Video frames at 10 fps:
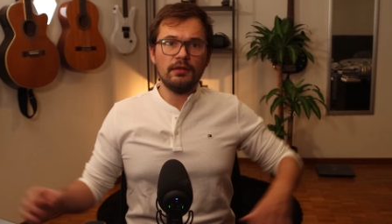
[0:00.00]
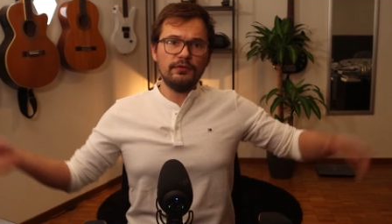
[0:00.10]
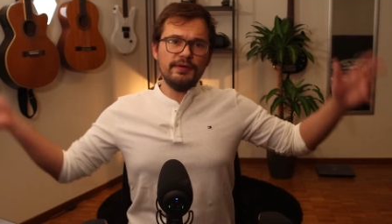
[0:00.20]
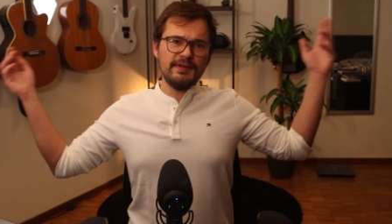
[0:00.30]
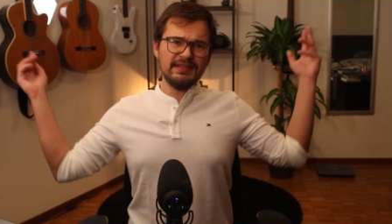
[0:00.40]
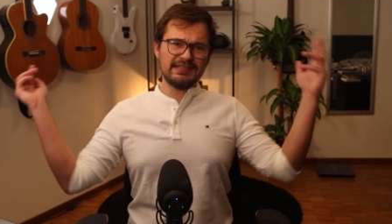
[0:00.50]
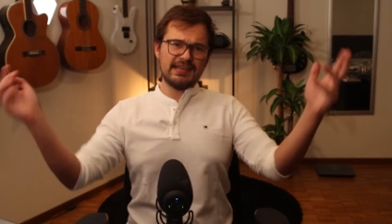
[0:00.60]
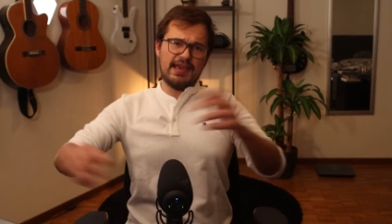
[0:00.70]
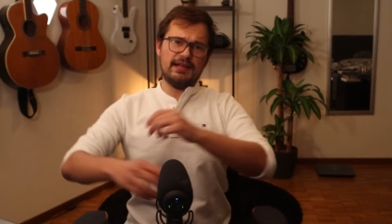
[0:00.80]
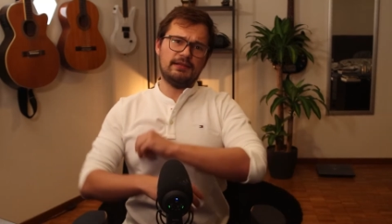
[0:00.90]
Do you even
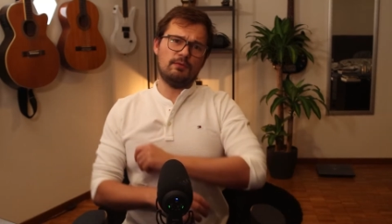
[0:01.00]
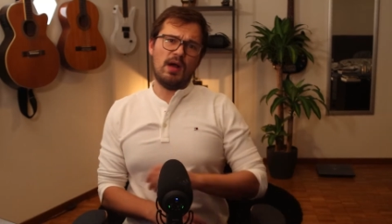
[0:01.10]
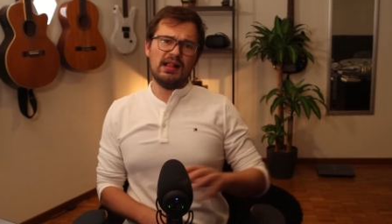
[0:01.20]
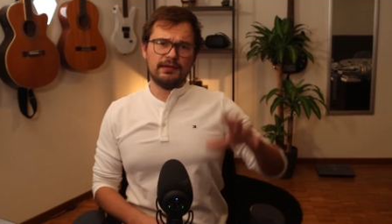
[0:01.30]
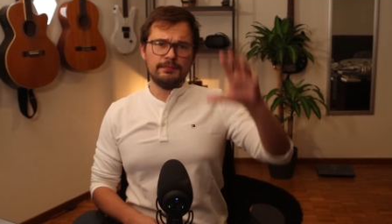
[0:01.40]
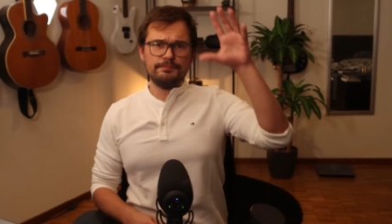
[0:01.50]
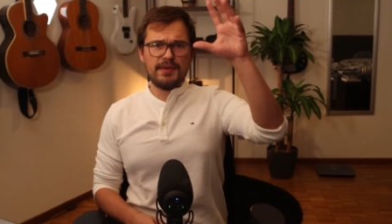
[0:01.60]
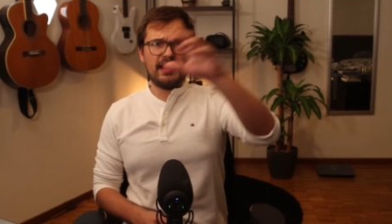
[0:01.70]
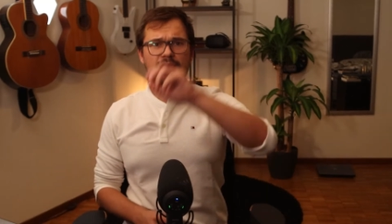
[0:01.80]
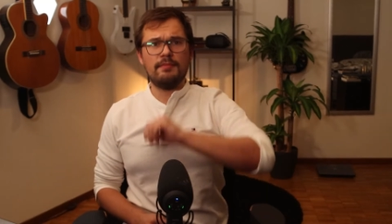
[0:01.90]
scale? Welcome
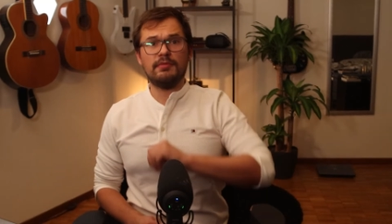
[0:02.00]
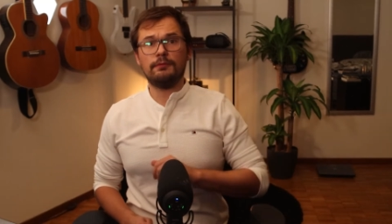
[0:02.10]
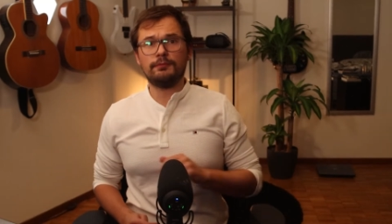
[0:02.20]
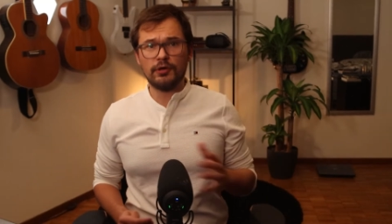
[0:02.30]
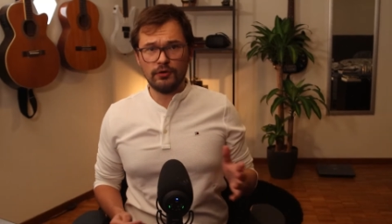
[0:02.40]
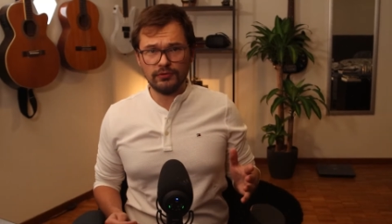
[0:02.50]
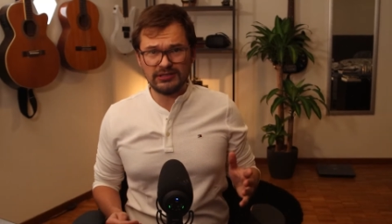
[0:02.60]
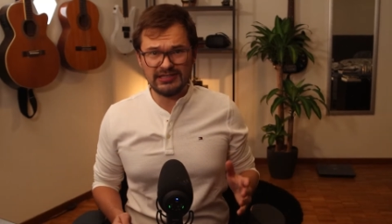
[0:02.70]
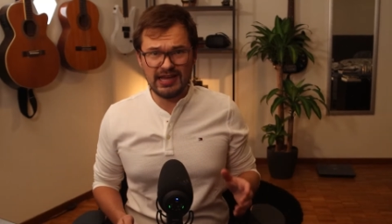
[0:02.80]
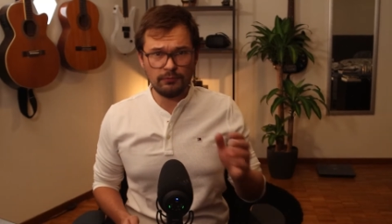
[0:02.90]
back, ML
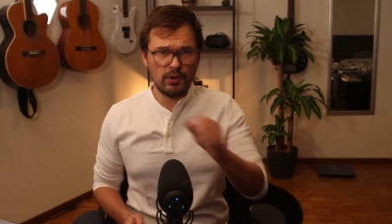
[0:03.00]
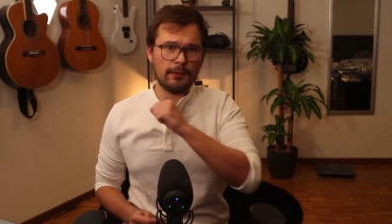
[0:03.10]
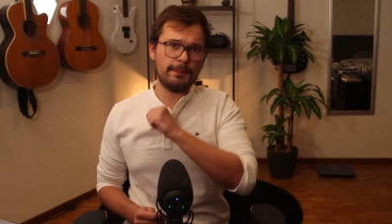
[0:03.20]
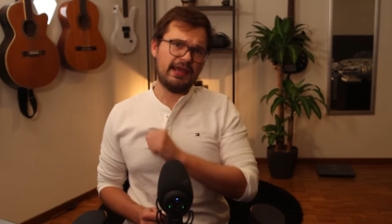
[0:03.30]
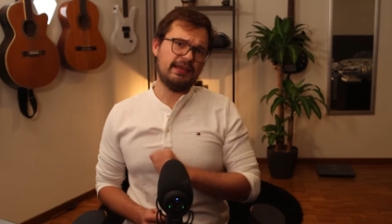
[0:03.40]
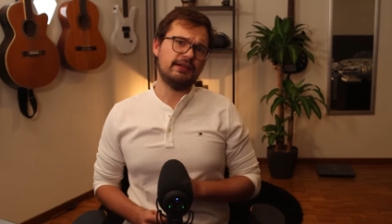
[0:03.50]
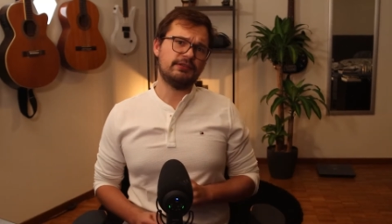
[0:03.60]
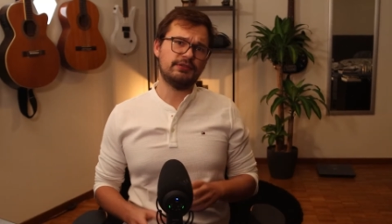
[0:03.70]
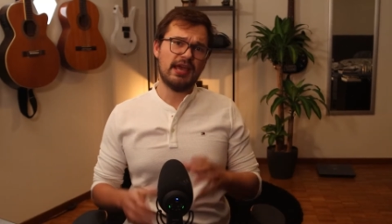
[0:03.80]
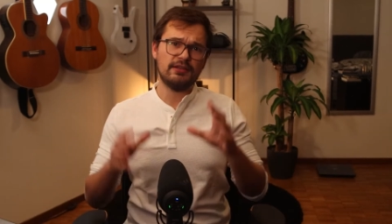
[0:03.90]
pros, and we are back here
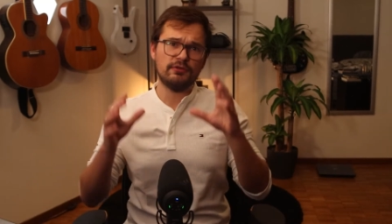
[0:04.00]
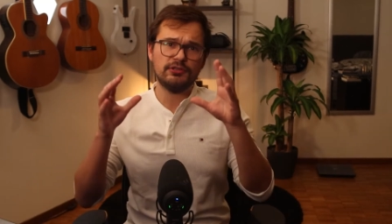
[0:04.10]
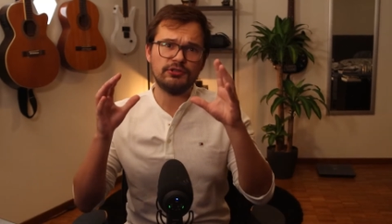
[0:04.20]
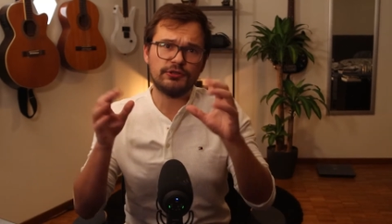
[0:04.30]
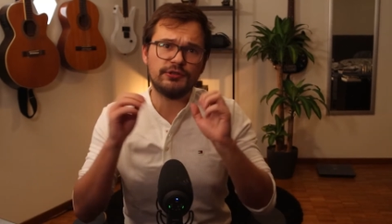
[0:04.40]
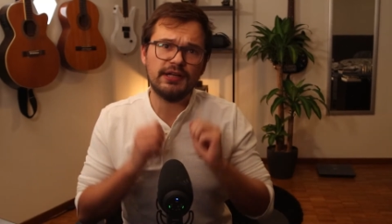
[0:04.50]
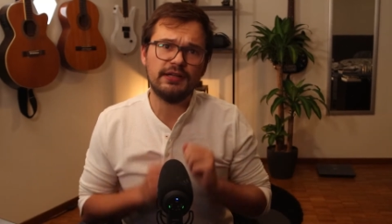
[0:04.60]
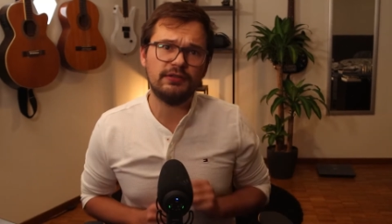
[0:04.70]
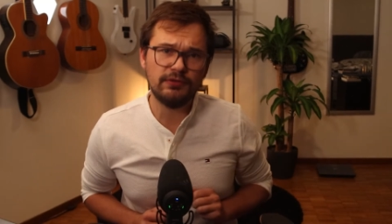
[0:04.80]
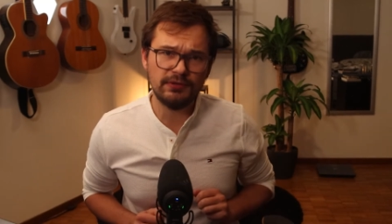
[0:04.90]
today to ensure
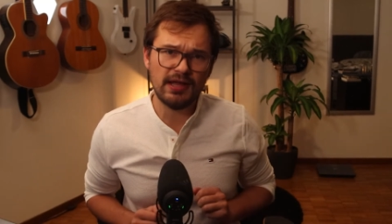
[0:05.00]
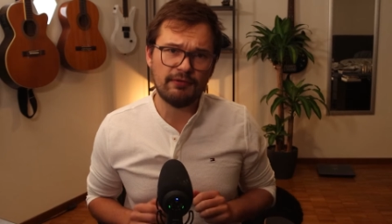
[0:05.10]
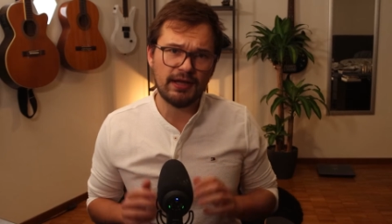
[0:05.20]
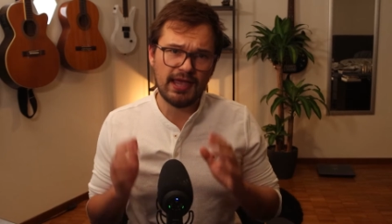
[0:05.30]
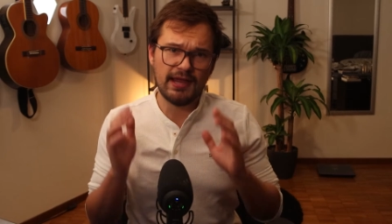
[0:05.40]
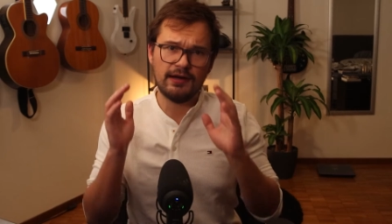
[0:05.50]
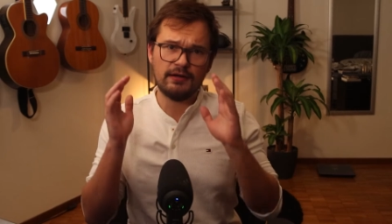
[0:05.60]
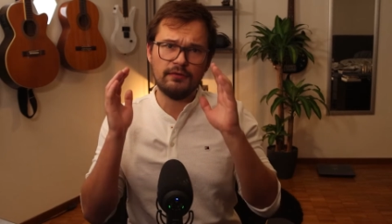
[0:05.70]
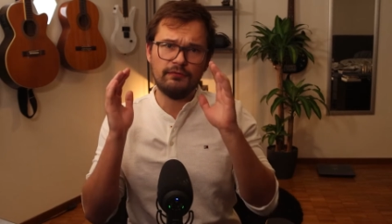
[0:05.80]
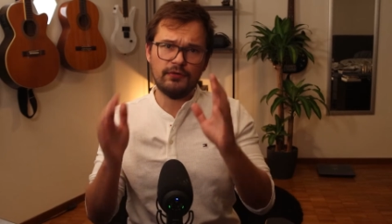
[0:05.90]
that you never again are
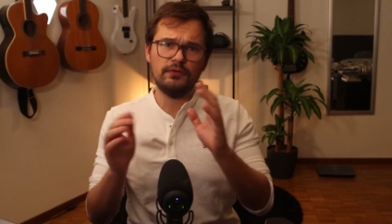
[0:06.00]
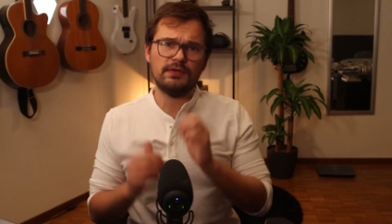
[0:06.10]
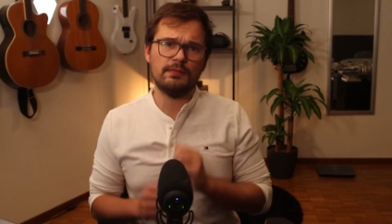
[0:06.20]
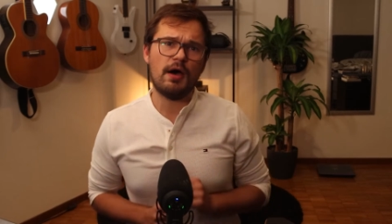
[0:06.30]
confused